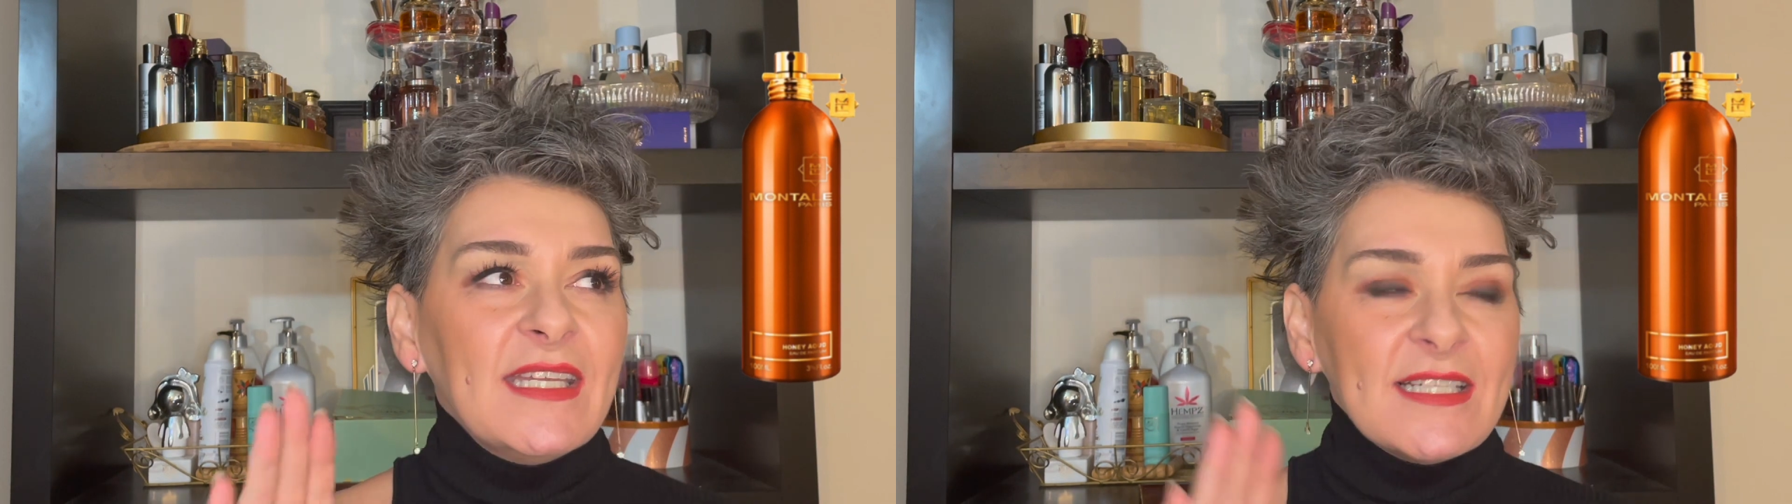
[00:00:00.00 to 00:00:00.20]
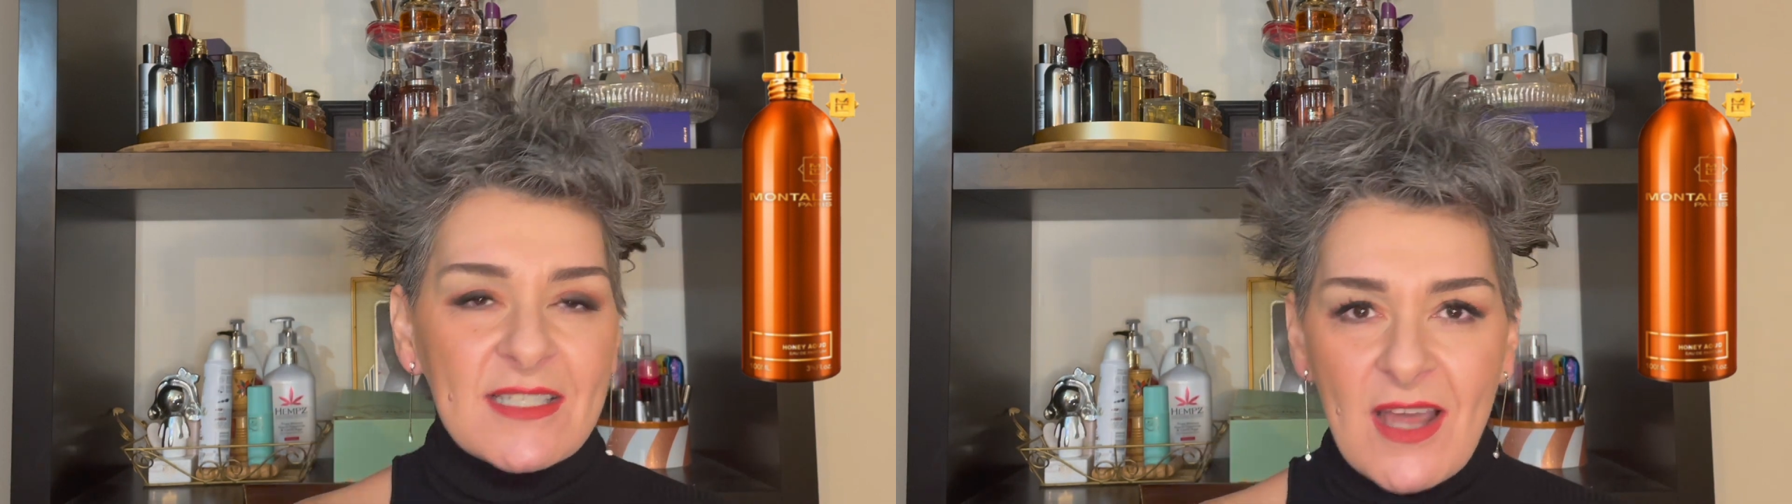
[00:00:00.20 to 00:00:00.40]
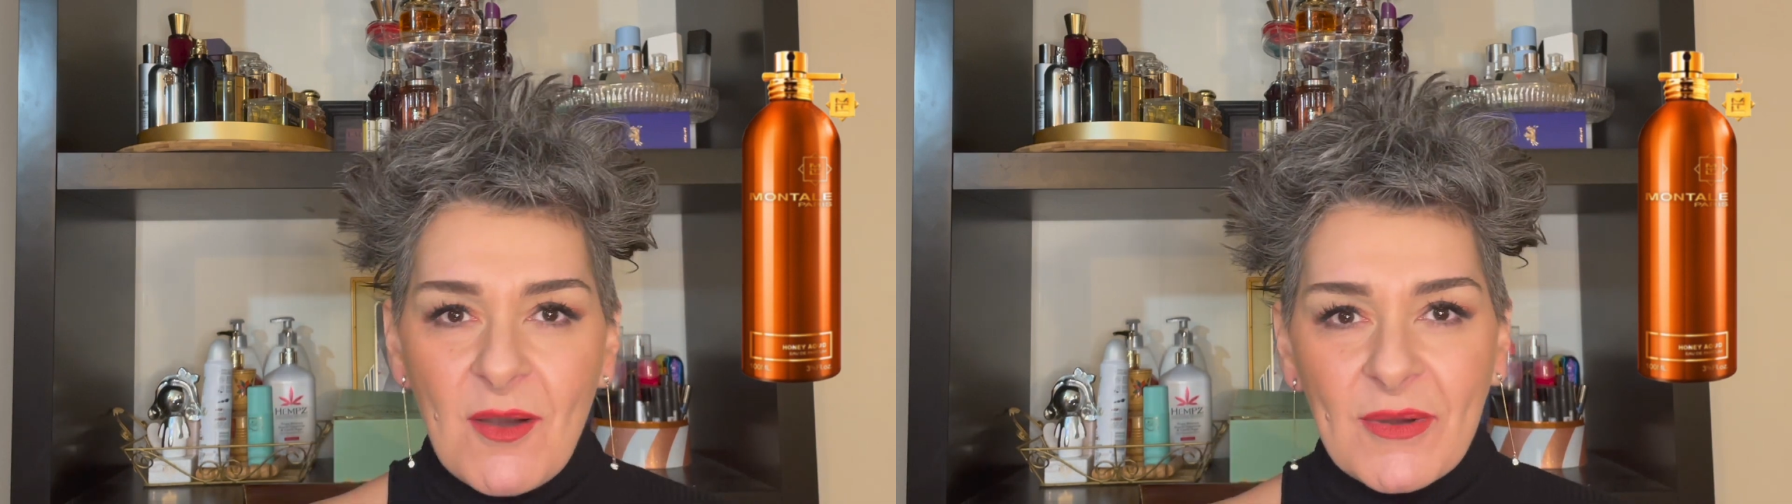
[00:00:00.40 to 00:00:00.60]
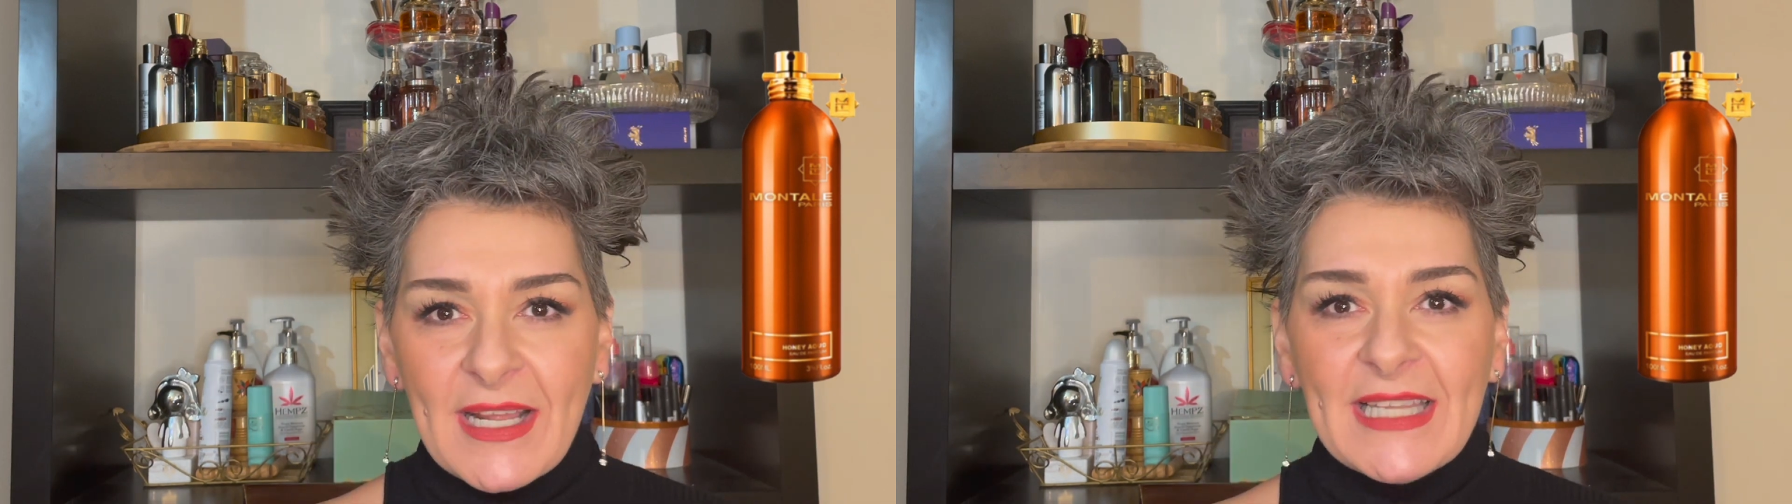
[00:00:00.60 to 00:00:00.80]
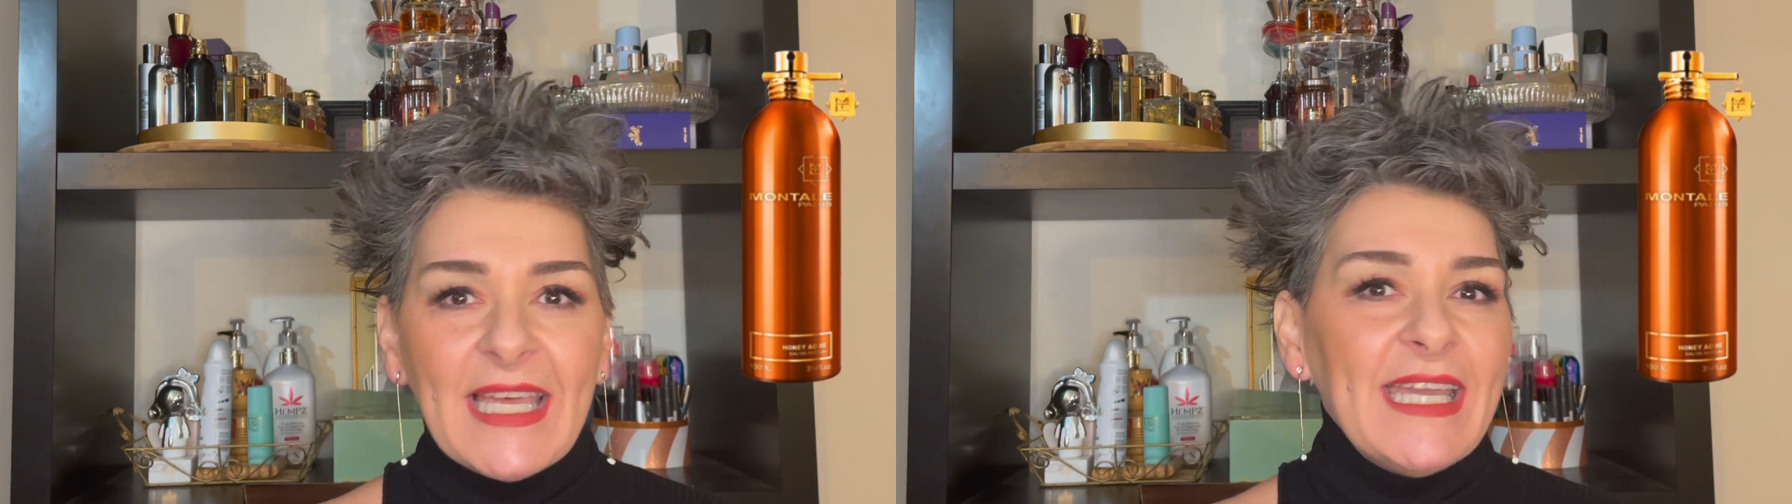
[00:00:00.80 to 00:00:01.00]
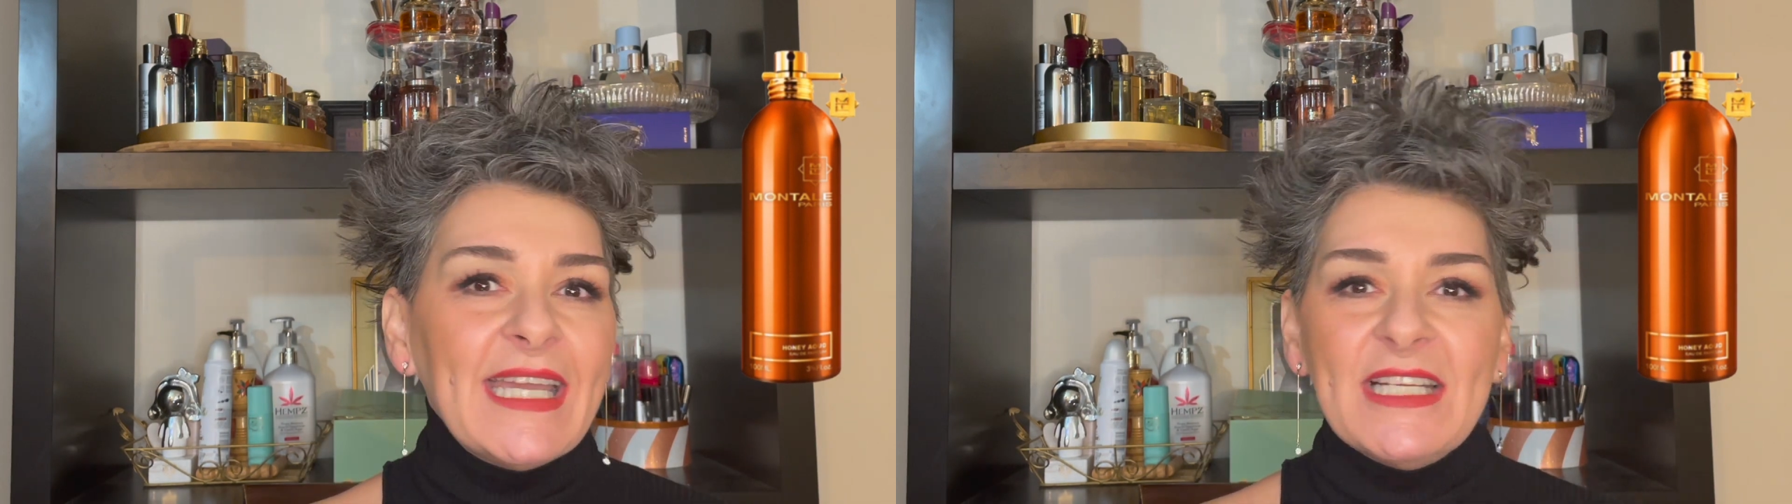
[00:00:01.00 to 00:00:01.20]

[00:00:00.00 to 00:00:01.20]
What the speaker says: It's not what I like.